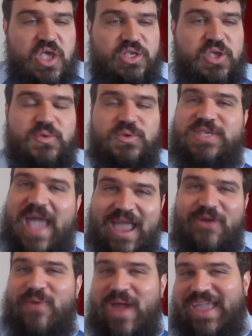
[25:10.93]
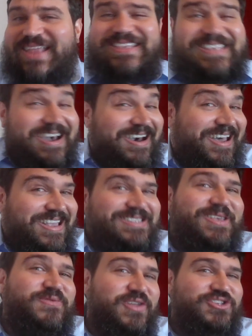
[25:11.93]
So Zechariah does
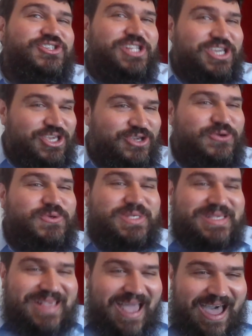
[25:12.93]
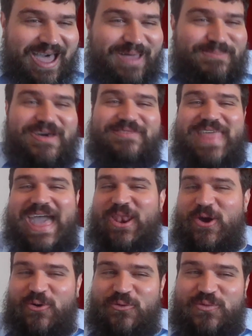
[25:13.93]
eventually use some of that
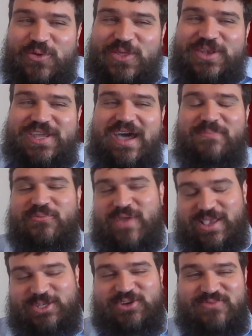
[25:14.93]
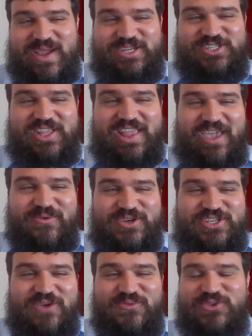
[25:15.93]
over-the-top restoration
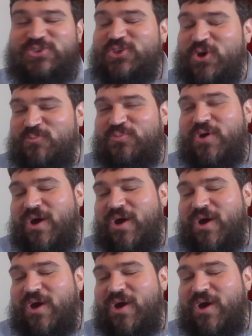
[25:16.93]
language that was so